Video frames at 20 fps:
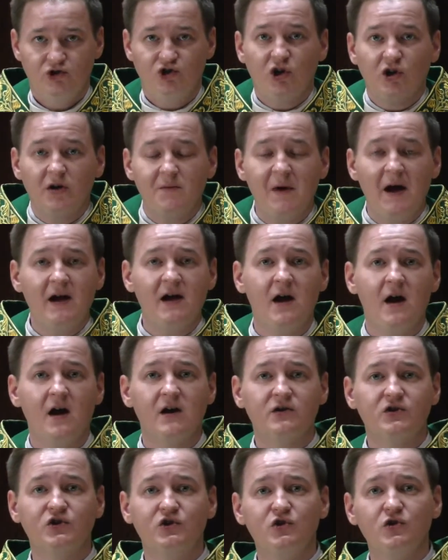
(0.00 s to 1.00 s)
Jeremiah
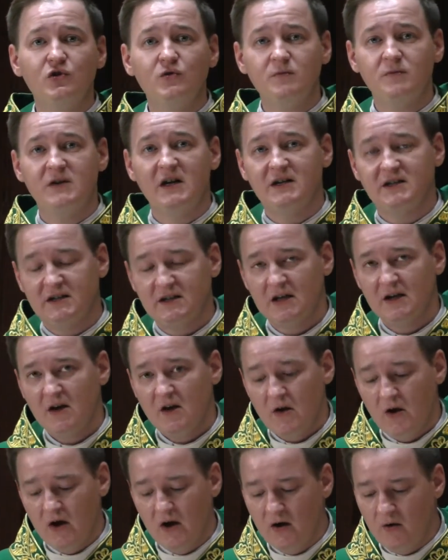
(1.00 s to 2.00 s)
assumed that
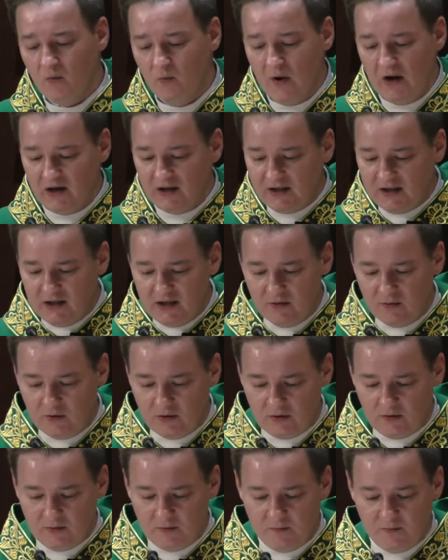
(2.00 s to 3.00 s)
when he
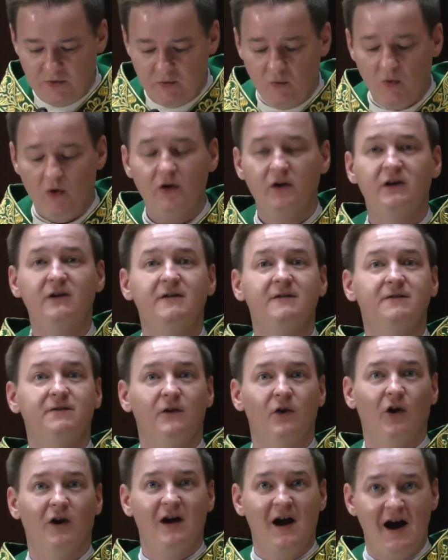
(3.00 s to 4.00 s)
will be working
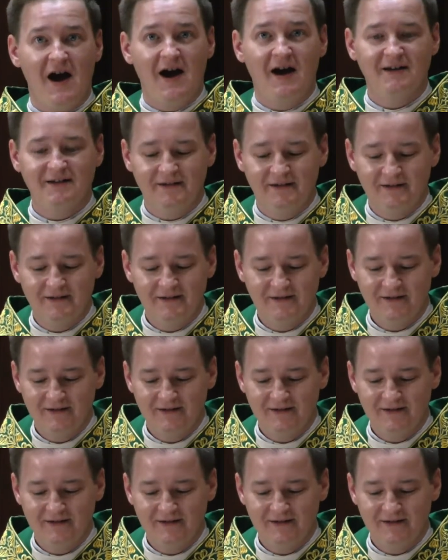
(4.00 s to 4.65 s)
for God,